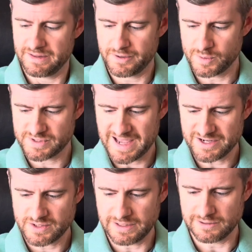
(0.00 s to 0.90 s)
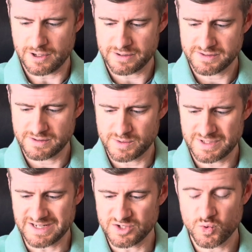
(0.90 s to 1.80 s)
There was actually a
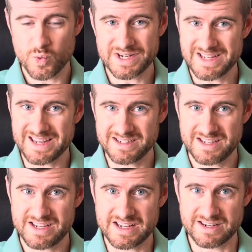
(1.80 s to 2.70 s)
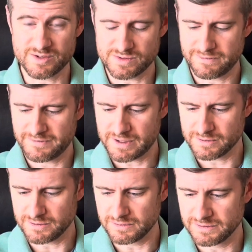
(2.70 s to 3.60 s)
lawsuit in 2018. It was a
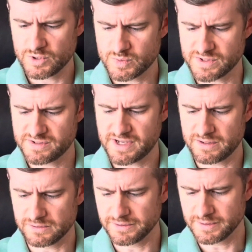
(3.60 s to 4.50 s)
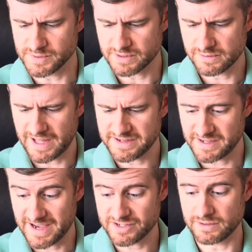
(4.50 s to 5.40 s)
federal, which was settled. It was a class
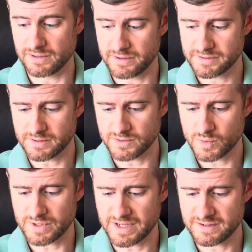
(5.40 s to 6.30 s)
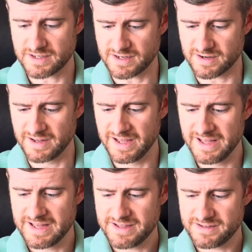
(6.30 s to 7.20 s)
action lawsuit in 2018.
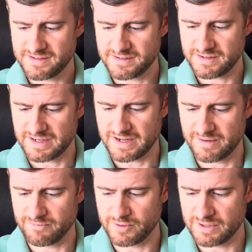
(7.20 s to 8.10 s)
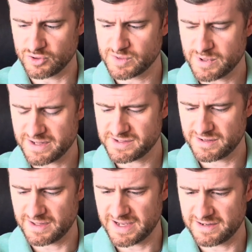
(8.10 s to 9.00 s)
And in response
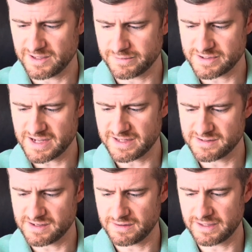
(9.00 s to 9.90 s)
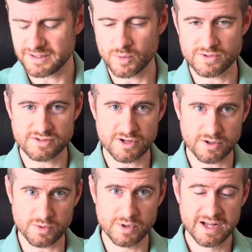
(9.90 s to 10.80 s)
to that, LG had said that there was
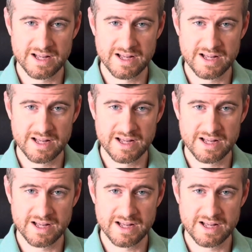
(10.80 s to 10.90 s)
no